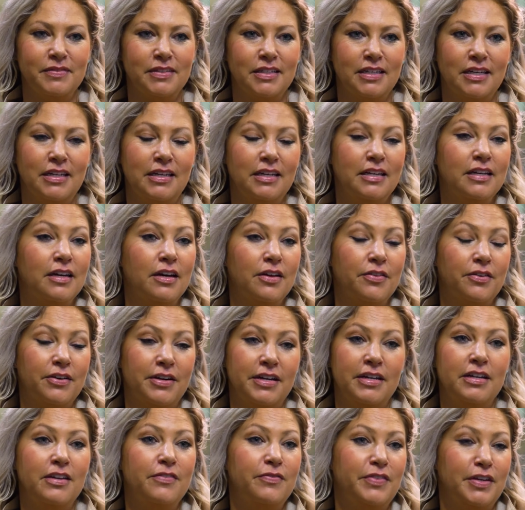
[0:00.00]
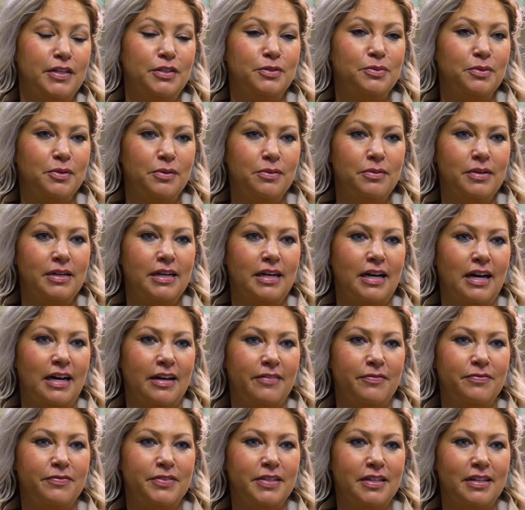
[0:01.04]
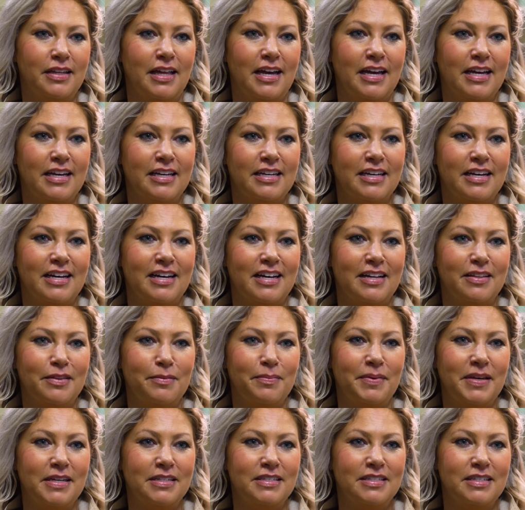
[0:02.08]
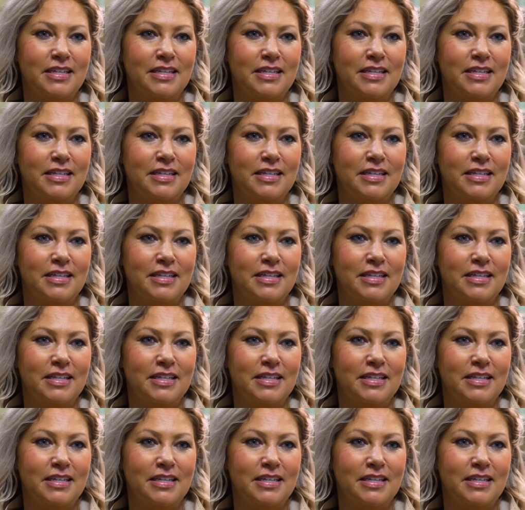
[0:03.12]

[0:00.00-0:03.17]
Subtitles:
any other individual. I feel like the best